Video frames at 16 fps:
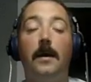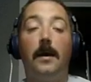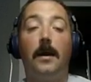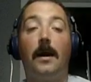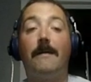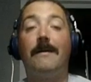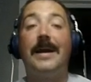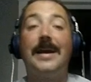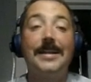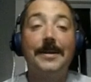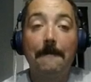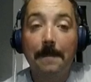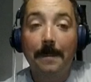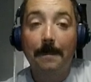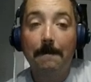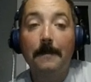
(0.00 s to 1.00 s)
All right,
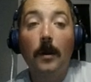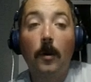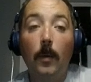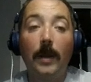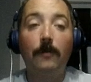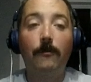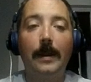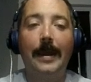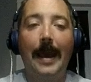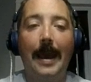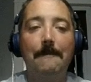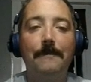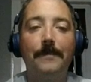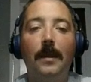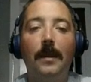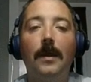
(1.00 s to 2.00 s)
quick recap.
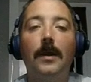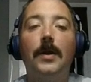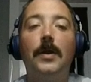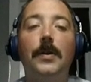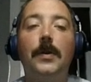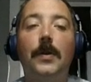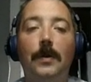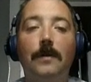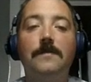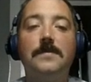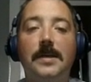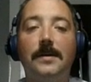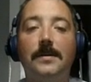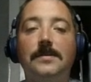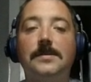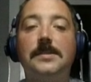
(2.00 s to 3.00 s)
Nerve
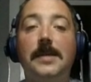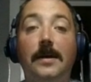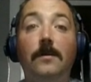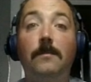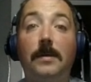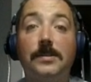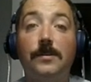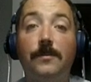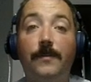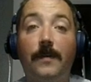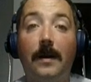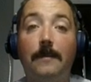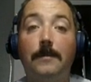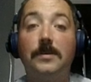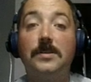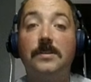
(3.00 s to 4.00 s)
cells tell muscle
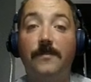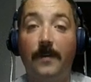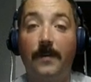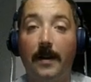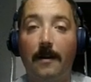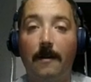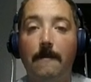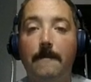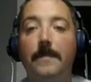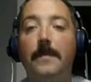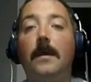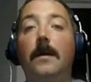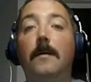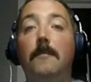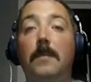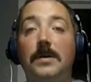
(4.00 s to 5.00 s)
fibers to fire.
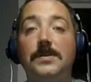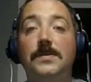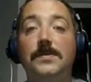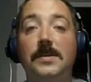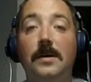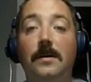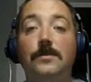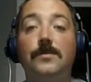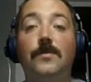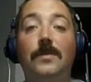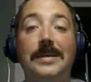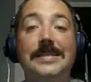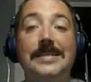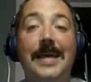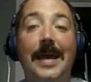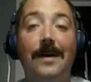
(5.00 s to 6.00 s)
Muscle cells
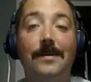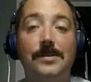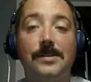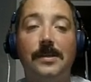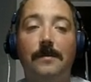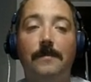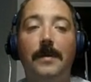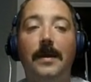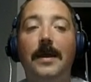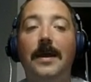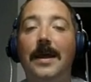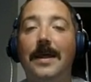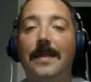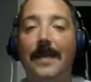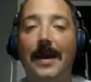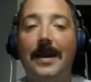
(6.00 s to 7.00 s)
release calcium.
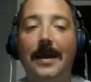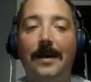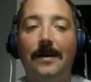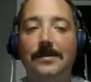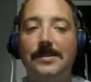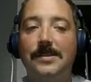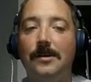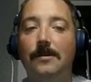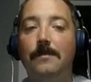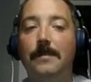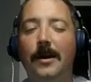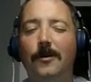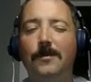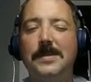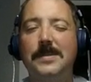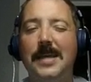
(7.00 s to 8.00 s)
That calcium
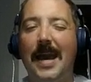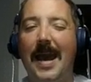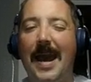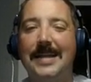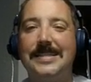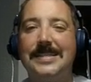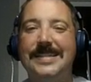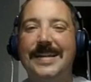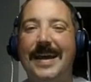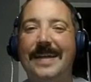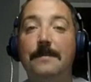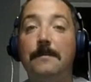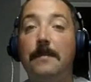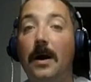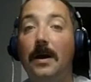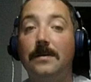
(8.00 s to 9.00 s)
helps the actin and the
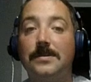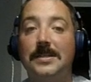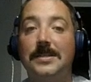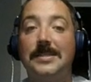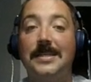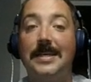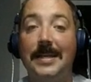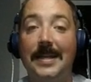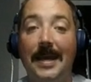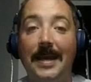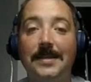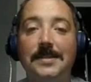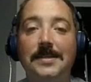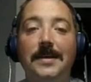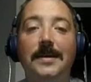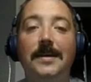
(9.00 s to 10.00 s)
myosin to
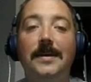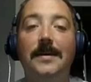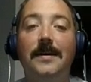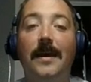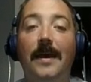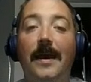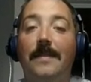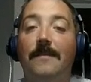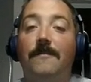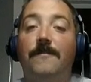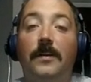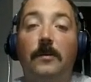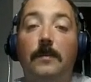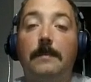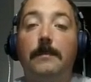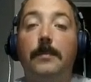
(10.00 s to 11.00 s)
connect, and the
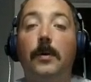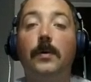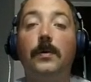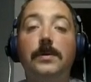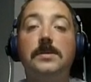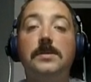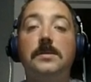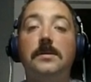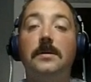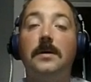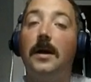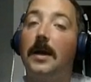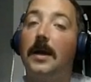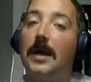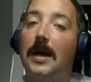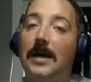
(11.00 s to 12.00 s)
filament pulls,
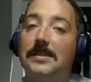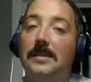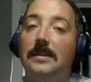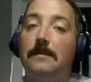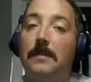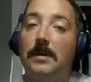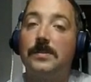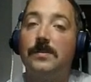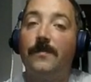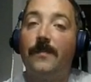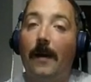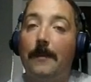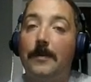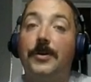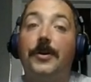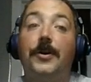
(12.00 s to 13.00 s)
causing the muscle
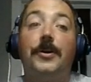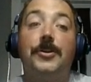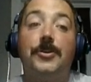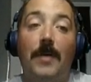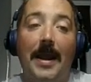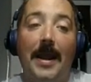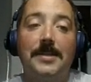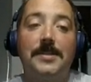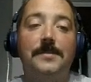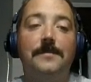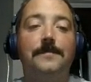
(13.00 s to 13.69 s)
fiber to contract.